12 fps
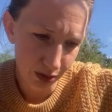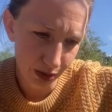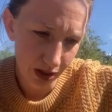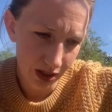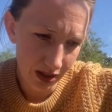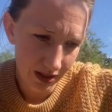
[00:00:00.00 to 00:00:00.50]

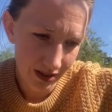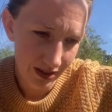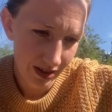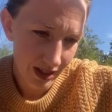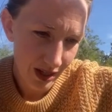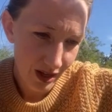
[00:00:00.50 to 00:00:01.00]
were
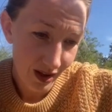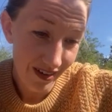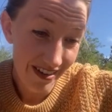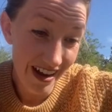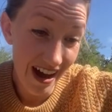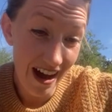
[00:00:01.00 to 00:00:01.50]

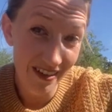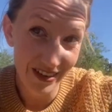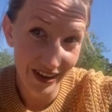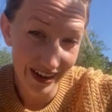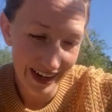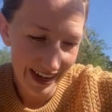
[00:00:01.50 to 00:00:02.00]
not
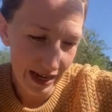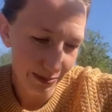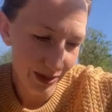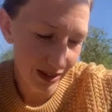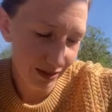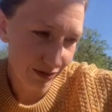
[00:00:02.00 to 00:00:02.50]
very
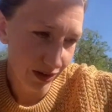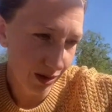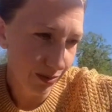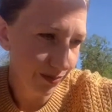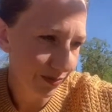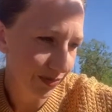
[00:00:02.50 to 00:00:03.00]
happy
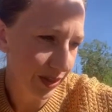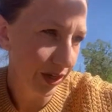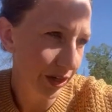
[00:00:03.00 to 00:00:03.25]
from the